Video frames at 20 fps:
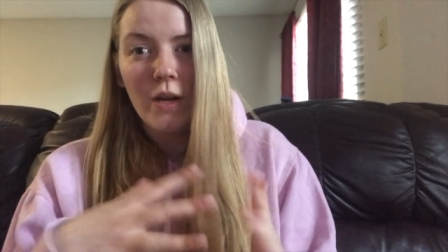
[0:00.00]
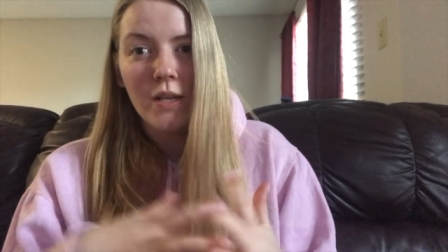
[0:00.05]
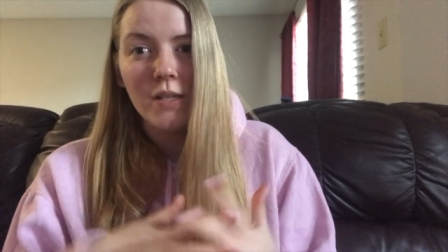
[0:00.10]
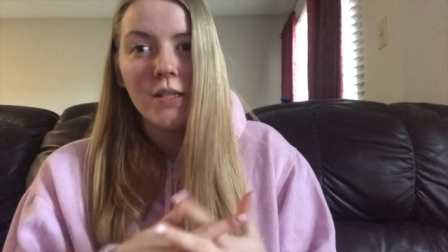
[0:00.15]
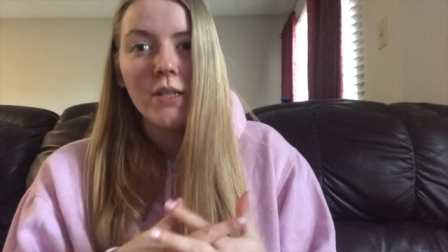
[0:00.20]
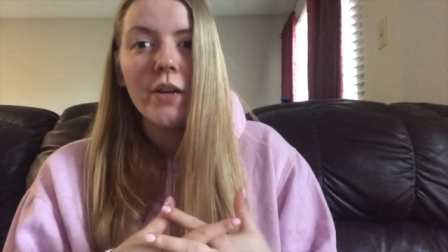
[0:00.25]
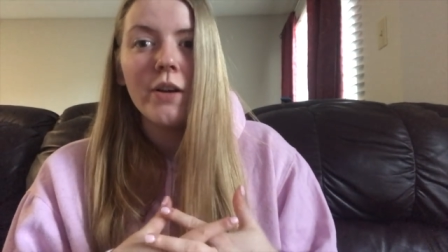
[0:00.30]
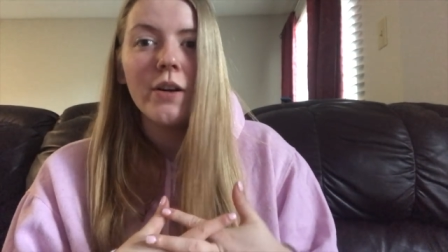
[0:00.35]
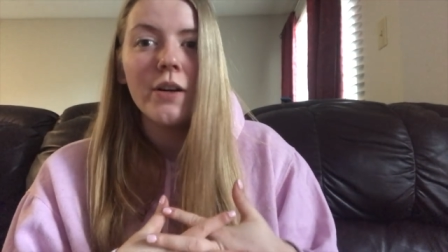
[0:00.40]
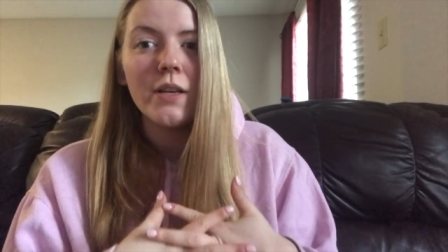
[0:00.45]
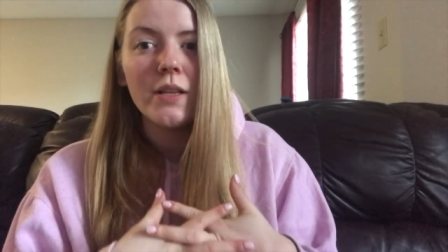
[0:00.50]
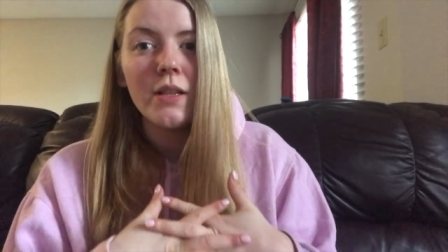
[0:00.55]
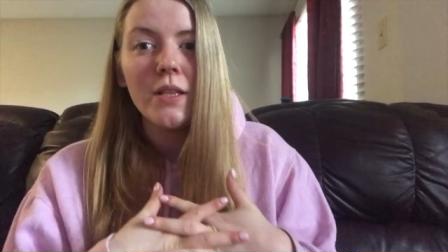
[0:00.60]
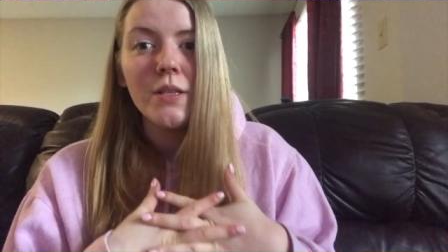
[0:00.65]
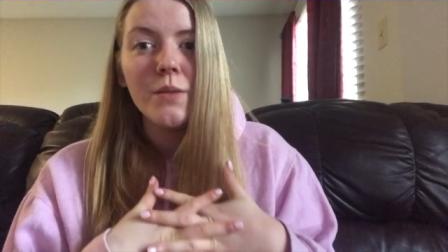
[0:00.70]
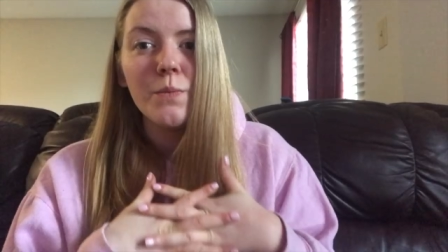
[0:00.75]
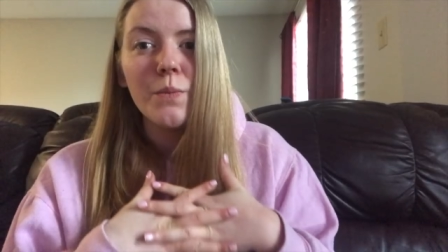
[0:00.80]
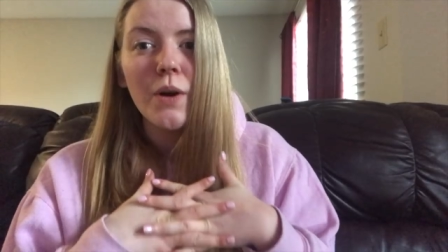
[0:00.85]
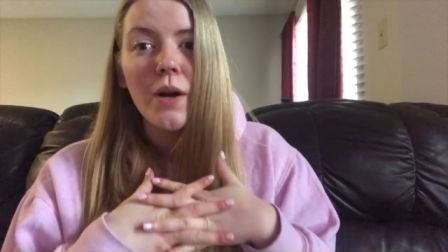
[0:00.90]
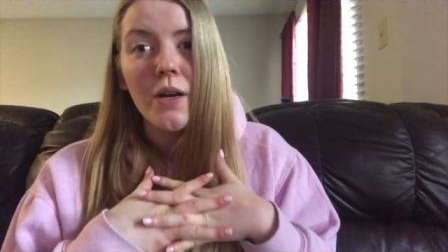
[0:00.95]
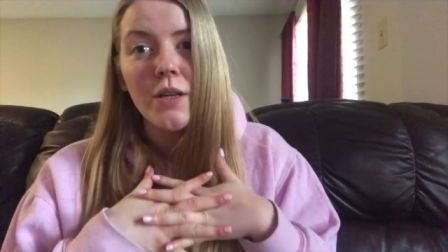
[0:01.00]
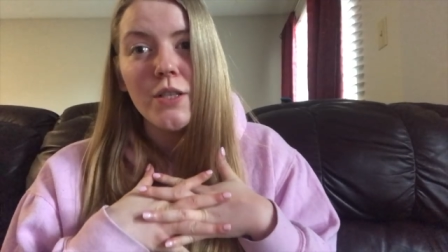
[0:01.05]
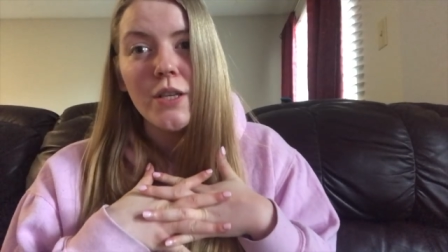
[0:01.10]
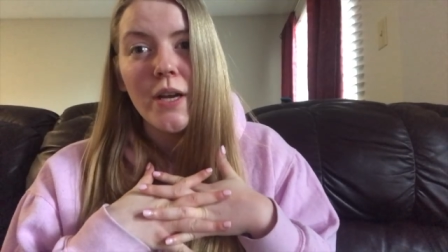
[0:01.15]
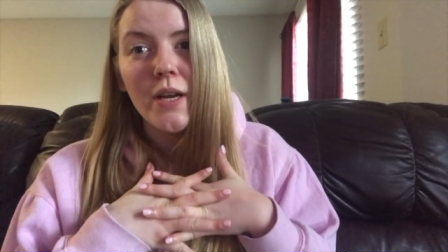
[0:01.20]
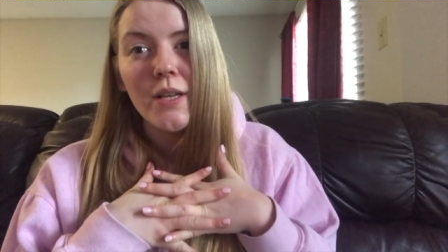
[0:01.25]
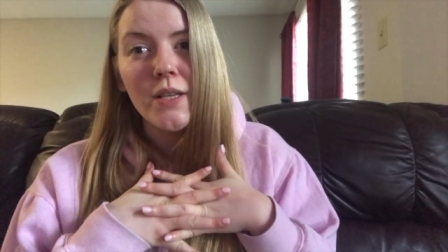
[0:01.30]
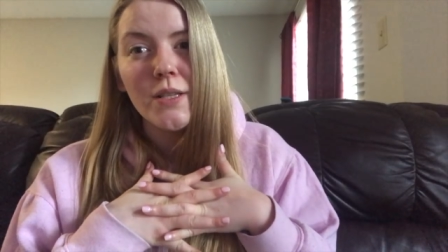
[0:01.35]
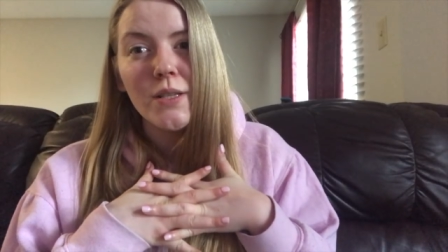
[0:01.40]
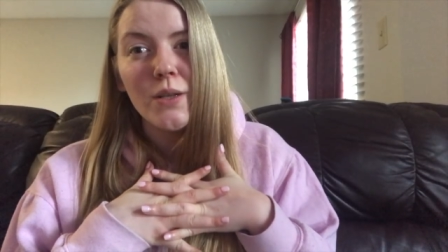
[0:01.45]
I started this
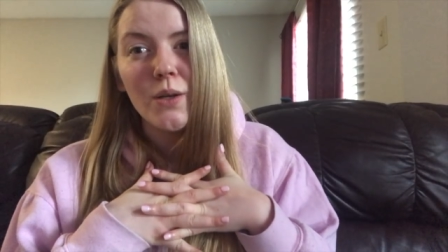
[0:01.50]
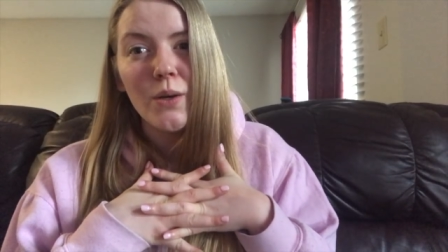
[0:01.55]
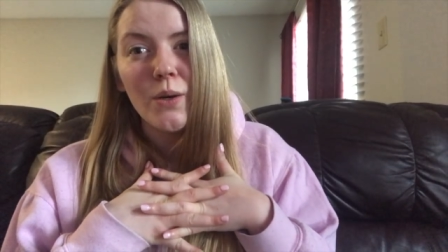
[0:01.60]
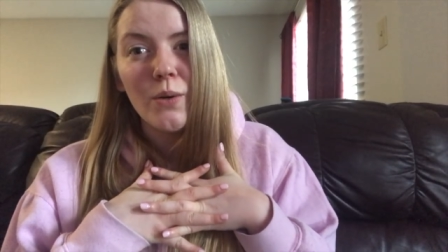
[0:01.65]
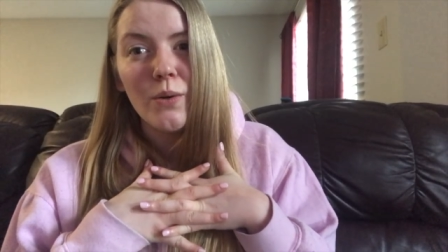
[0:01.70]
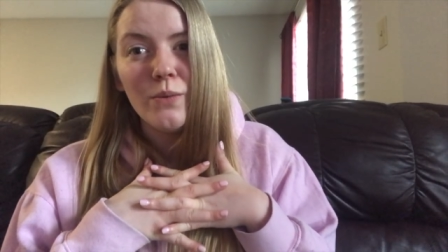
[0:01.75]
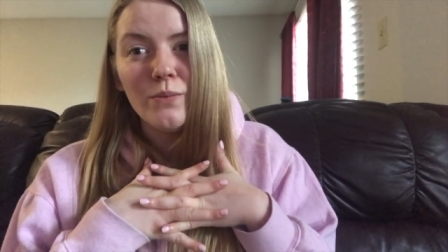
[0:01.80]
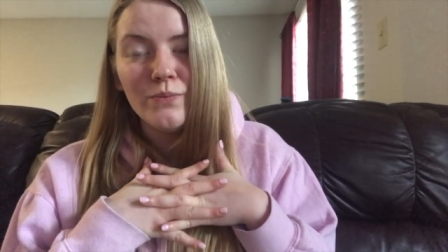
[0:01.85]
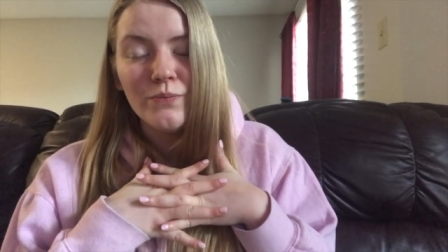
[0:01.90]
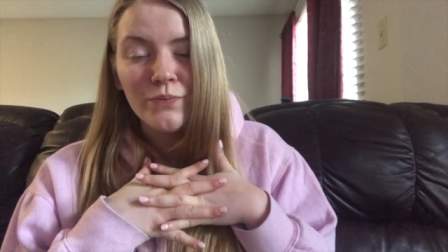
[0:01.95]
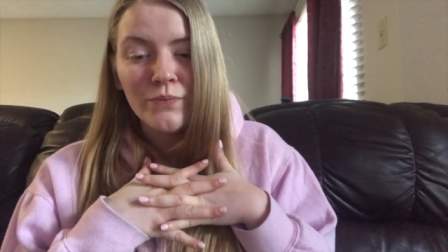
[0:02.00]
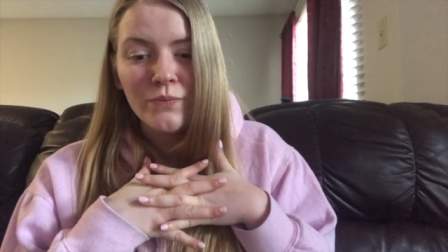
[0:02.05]
project, so